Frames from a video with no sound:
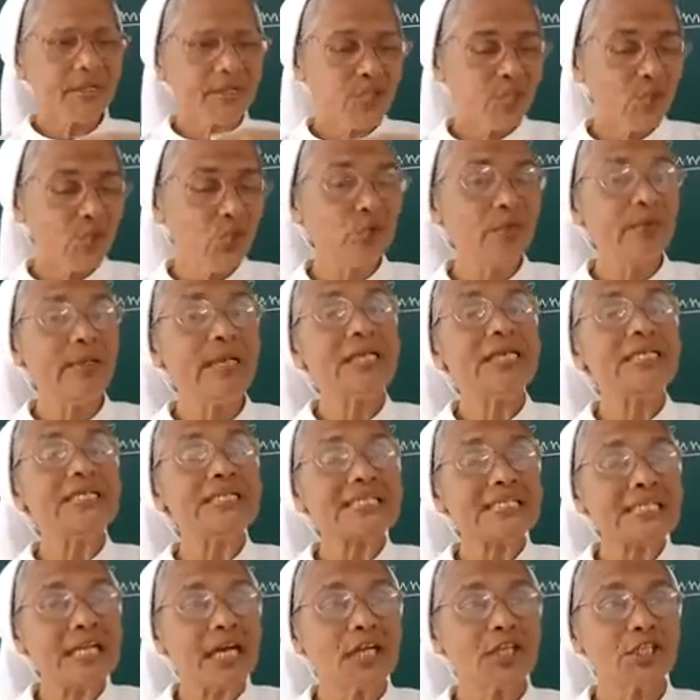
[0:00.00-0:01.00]
you will
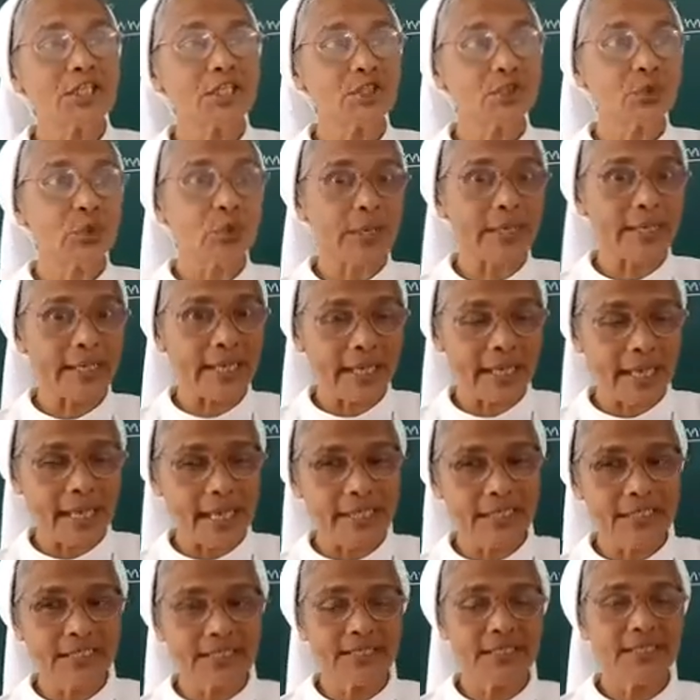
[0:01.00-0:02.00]
start to
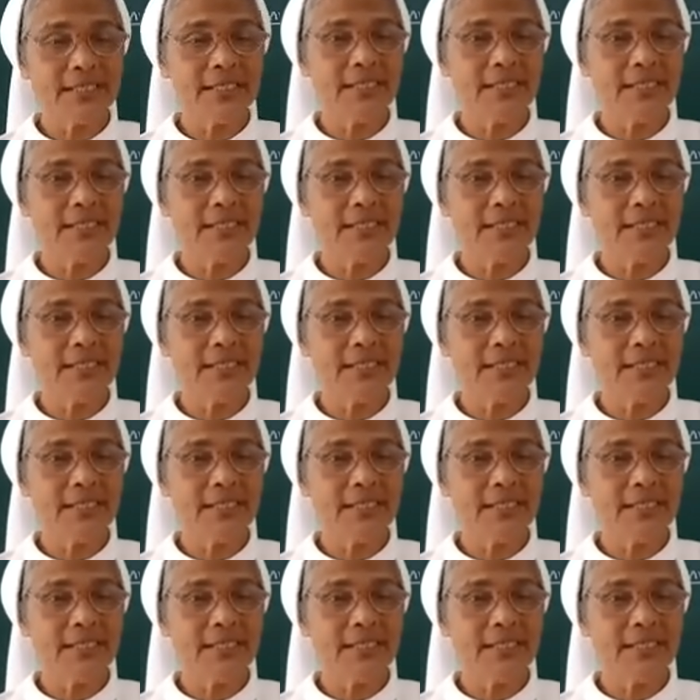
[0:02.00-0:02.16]
realize